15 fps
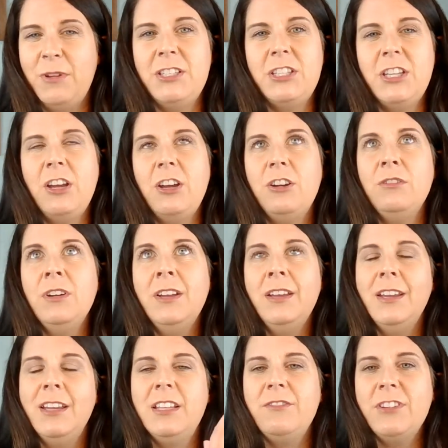And so
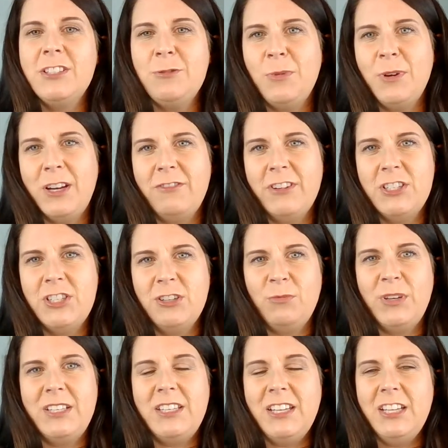in the invisible intervention,
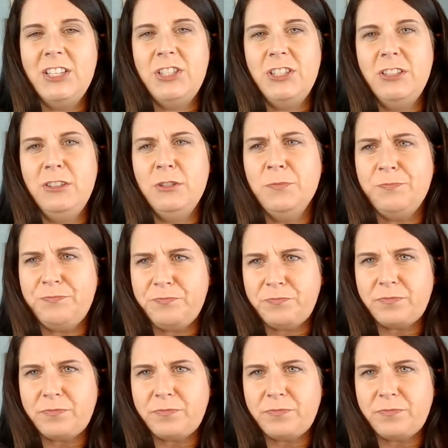we teach you